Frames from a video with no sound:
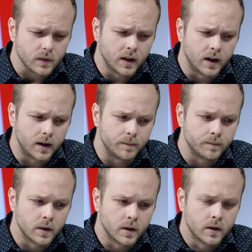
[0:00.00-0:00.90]

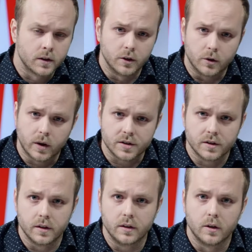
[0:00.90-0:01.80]
to your
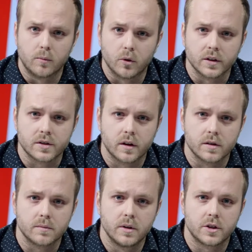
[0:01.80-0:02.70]
question,
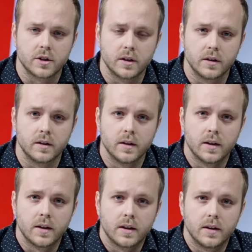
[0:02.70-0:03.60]
Morningstar's mission
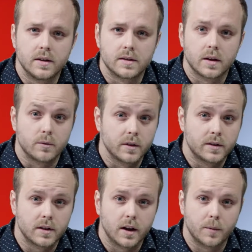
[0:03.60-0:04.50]
is really
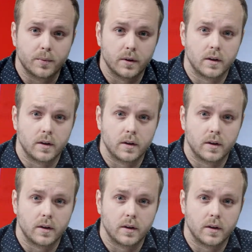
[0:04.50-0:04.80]
to help